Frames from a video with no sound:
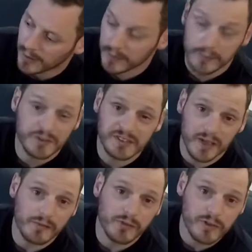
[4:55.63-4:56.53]
it was
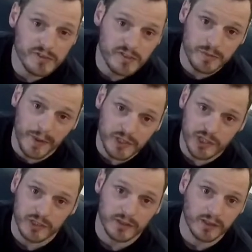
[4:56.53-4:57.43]
time for the
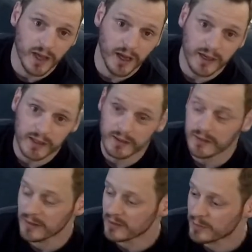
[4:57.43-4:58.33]
suspension. To
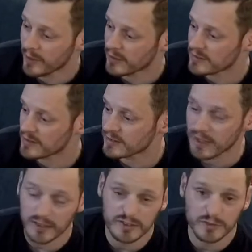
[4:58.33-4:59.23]
be honest, the
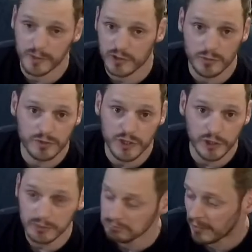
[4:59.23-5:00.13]
stock suspension was
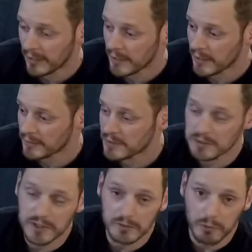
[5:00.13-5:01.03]
good. It
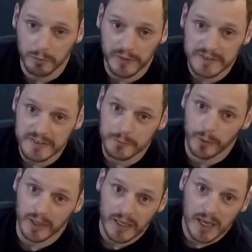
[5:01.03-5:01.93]
didn't need replacing,
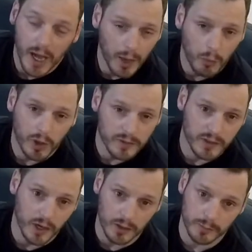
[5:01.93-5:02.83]
but I wanted the
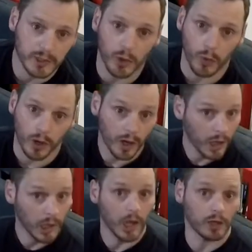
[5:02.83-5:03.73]
car to be lower,
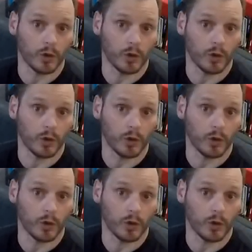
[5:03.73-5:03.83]
a lot